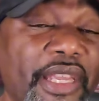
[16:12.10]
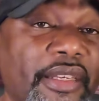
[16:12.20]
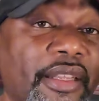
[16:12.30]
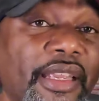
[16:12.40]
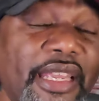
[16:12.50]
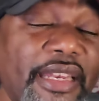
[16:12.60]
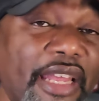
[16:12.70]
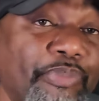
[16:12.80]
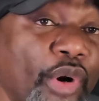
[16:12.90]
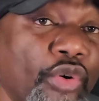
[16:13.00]
been in
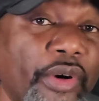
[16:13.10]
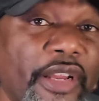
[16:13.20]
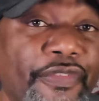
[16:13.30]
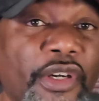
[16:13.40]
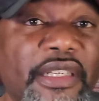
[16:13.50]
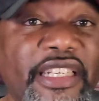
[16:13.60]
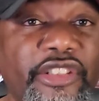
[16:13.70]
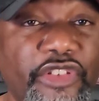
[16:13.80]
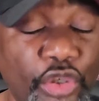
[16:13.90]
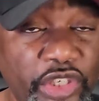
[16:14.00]
that program for at
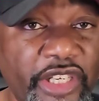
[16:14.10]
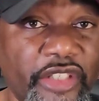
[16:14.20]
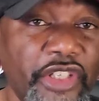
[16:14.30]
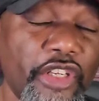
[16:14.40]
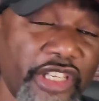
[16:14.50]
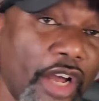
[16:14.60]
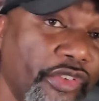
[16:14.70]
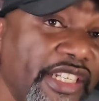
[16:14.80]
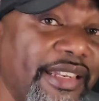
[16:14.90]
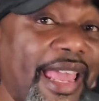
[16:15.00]
least 2 years,
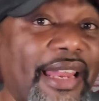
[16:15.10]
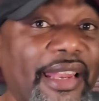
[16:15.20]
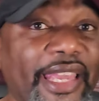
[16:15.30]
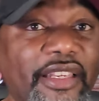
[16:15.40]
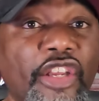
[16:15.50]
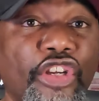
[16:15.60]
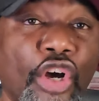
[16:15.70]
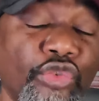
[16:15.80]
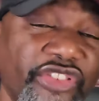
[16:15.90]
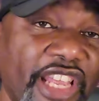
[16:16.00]
y'all need to act like
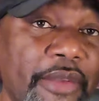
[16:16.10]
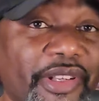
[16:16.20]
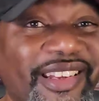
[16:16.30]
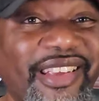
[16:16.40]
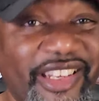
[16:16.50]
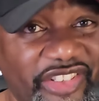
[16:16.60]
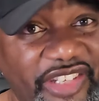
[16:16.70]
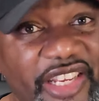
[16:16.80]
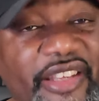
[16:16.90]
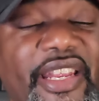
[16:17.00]
Coach Saban is
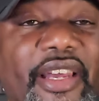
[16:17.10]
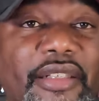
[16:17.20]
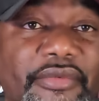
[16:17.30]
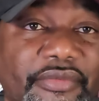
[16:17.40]
still there.